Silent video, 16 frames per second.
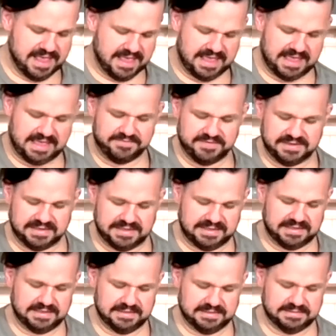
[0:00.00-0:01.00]

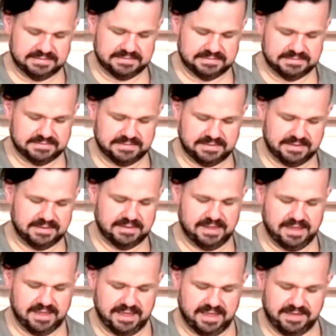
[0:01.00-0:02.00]
evenly,
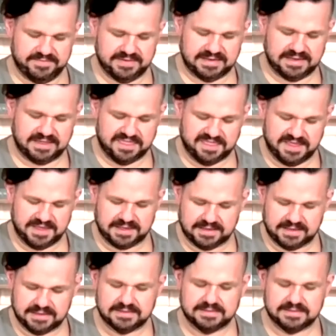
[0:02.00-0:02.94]
uh, evenly thick